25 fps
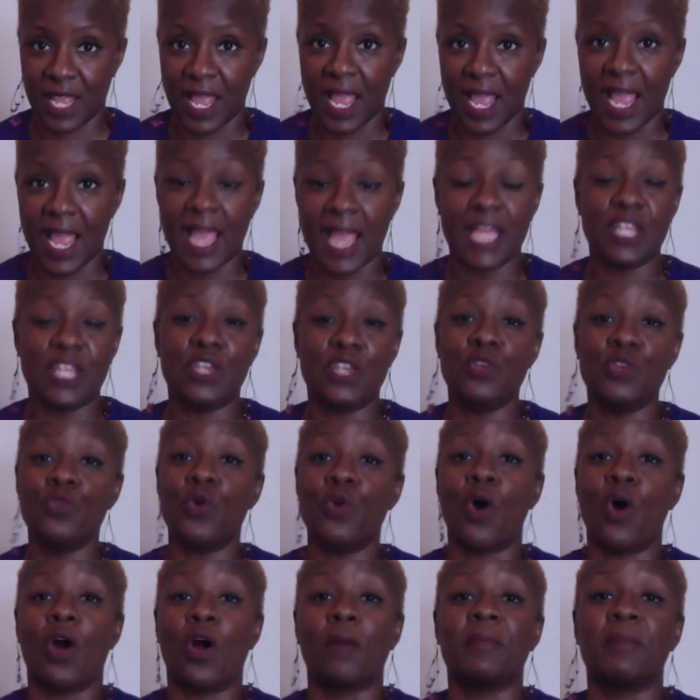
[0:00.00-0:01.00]
and
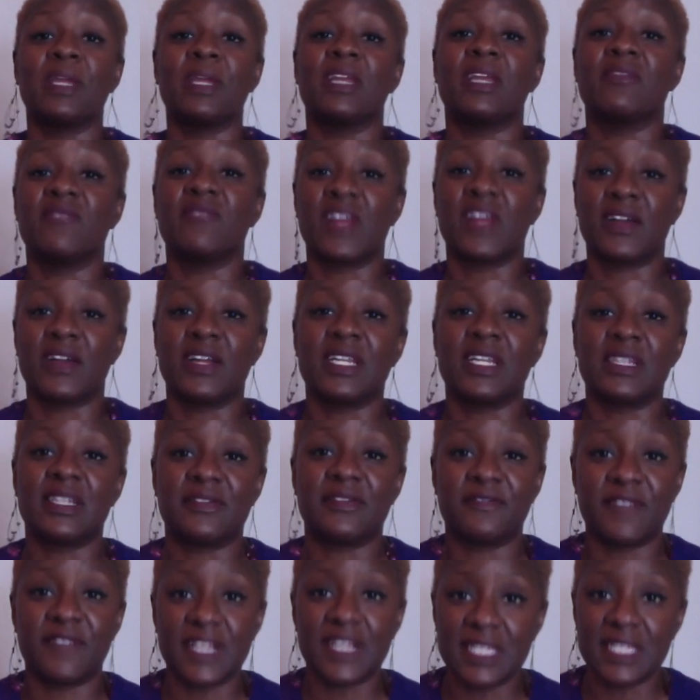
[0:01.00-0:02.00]
you are being very
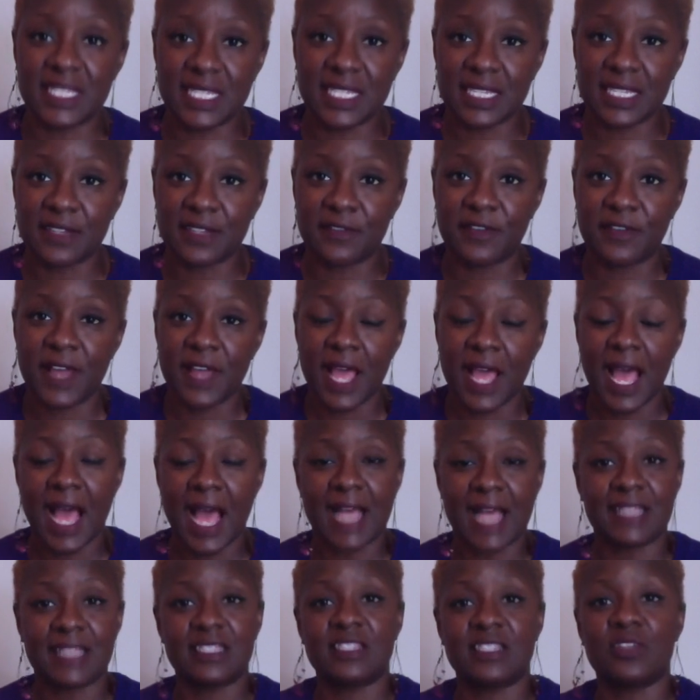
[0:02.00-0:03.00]
defensive
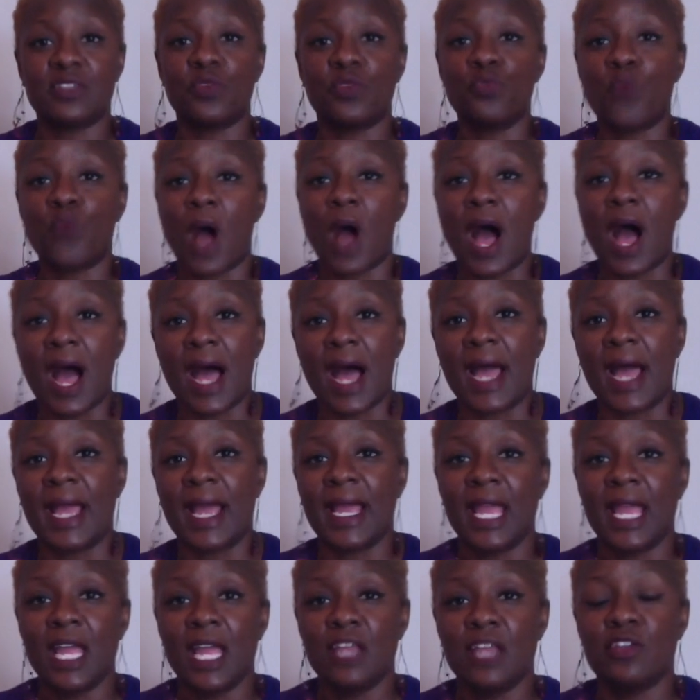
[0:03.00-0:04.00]
as to
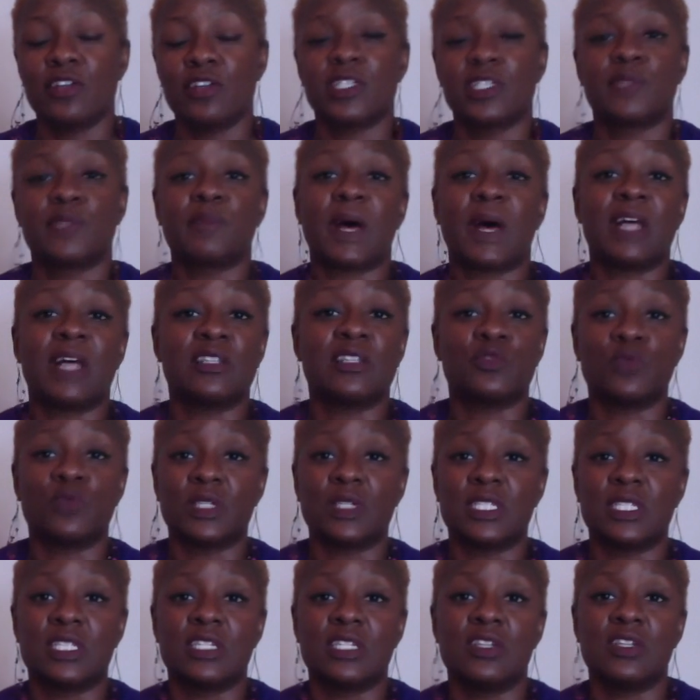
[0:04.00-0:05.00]
why your spouse
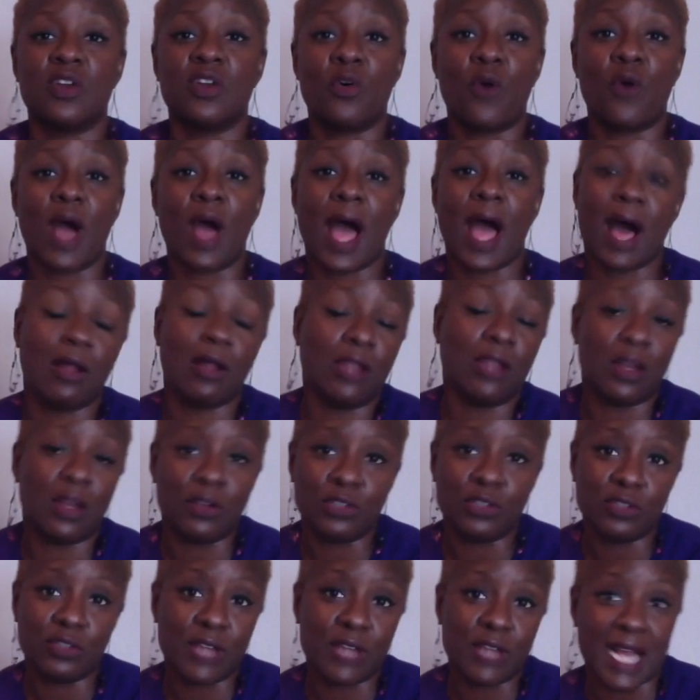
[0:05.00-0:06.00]
wants to know how
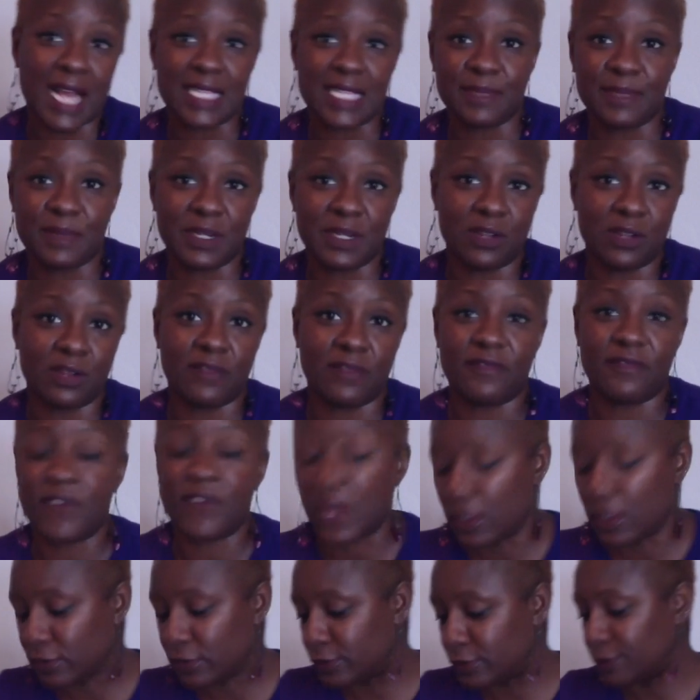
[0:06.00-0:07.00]
long you guys been on the
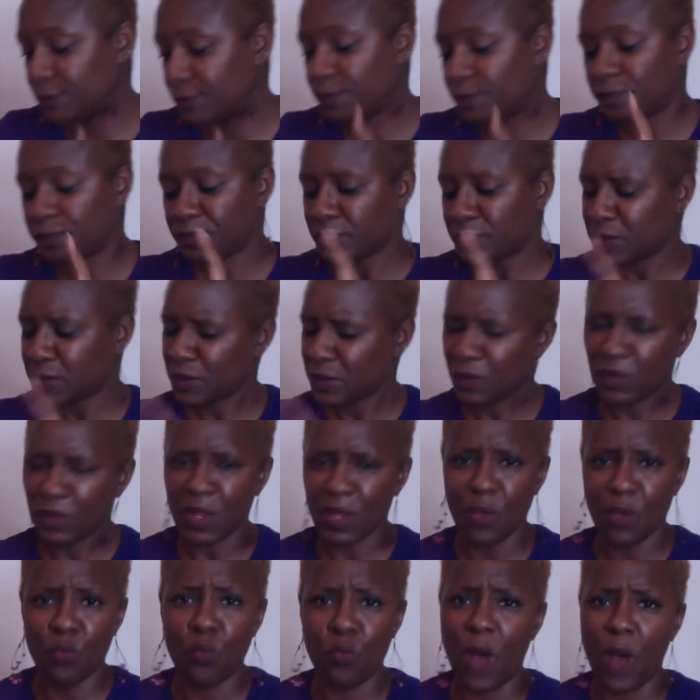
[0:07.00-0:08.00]
phone
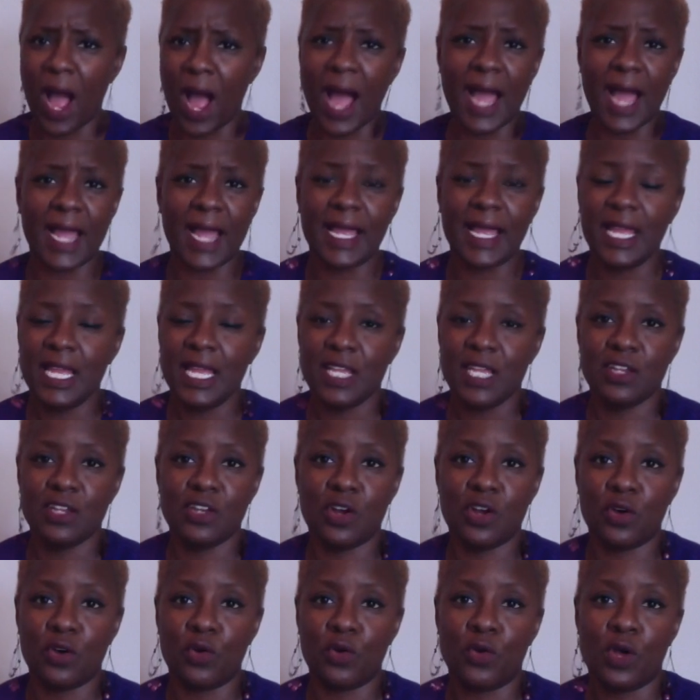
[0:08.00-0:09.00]
why
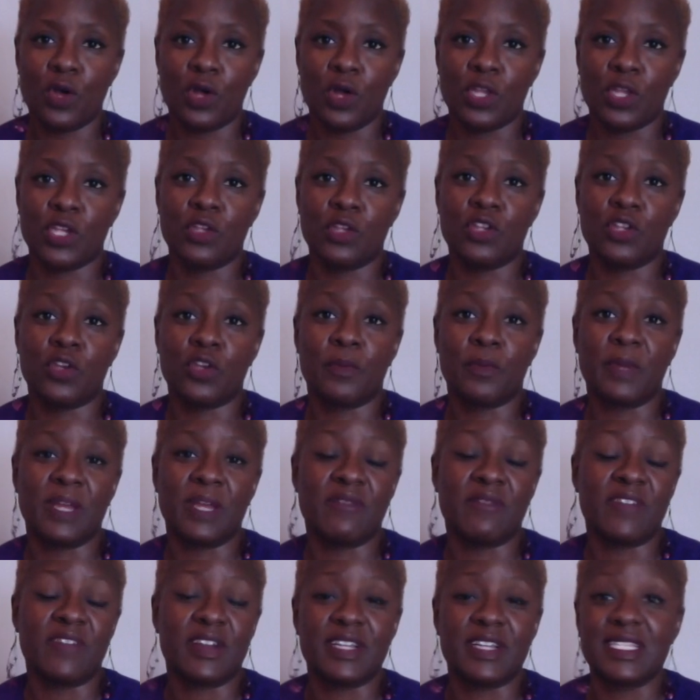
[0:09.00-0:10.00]
you know you're
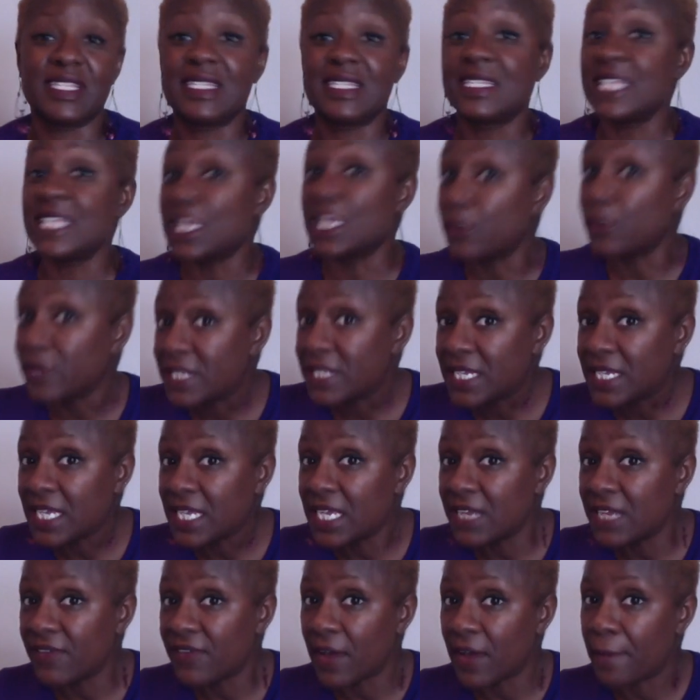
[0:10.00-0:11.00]
being very
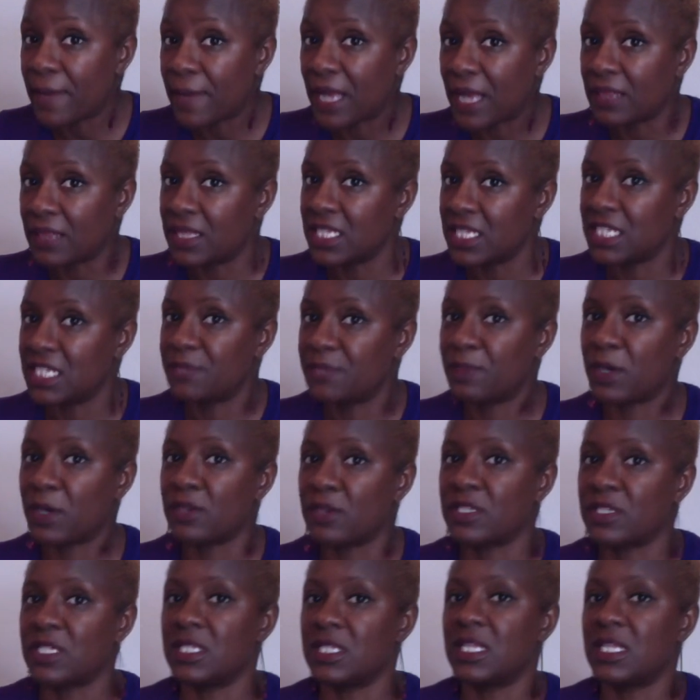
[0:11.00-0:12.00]
secretive about this
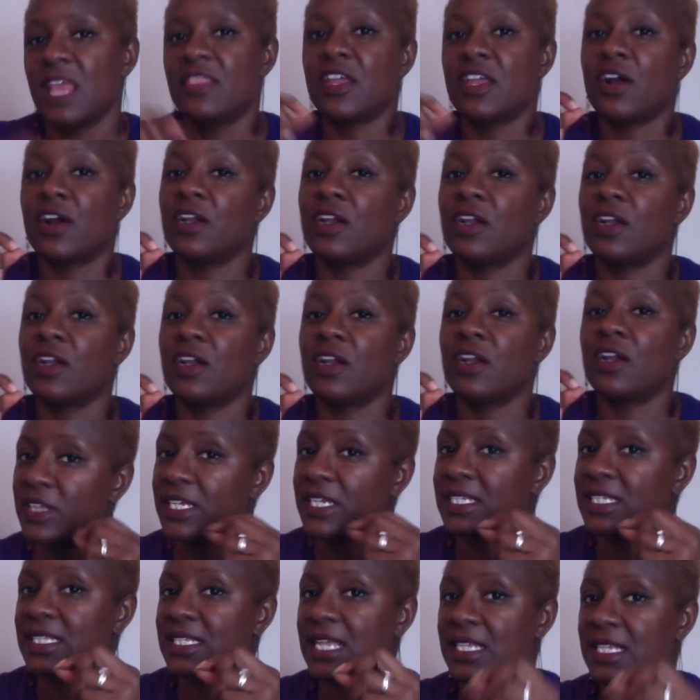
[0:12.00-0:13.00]
person there are little
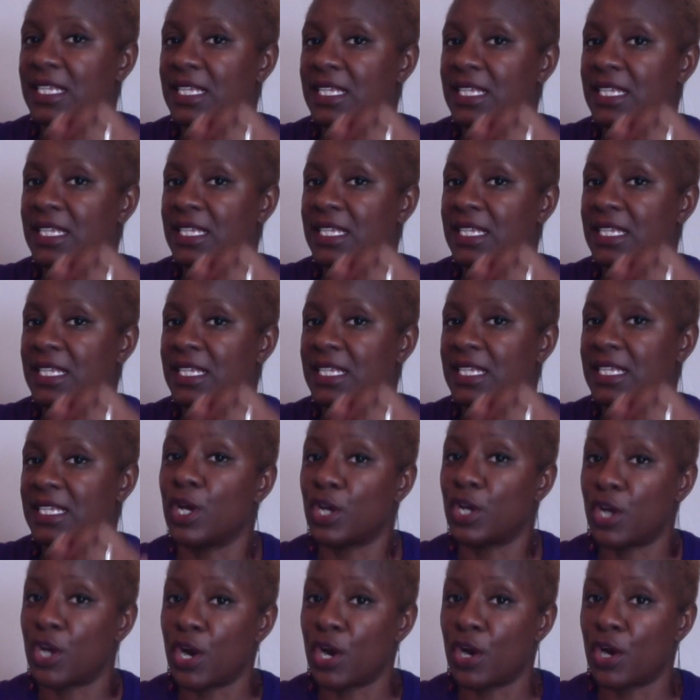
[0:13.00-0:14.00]
things that starting to
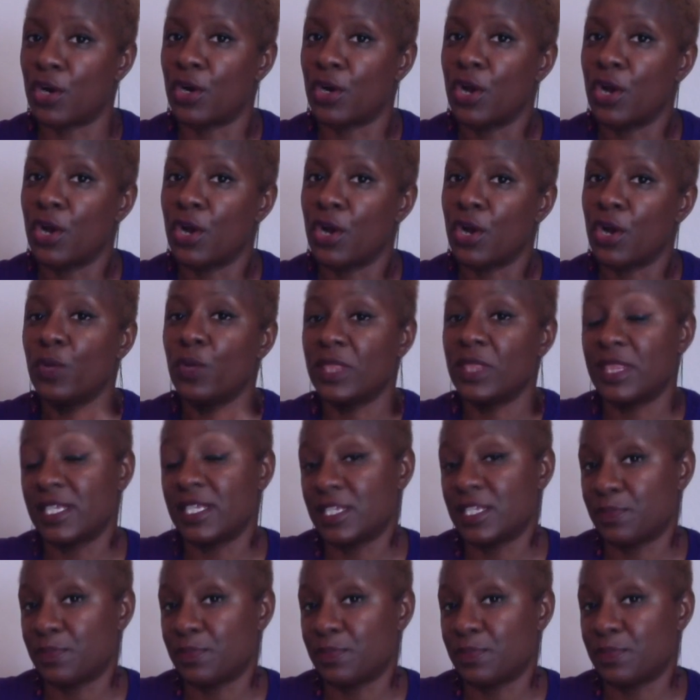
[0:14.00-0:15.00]
occur with
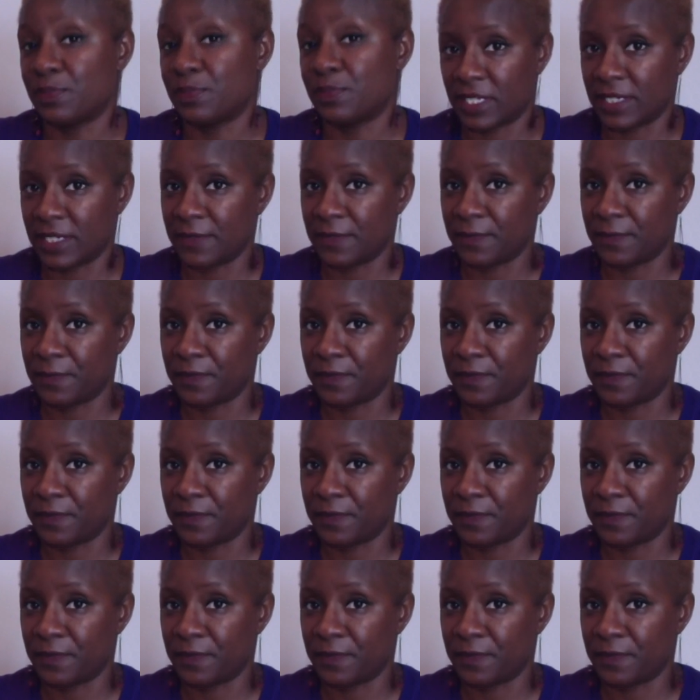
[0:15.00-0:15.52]
this person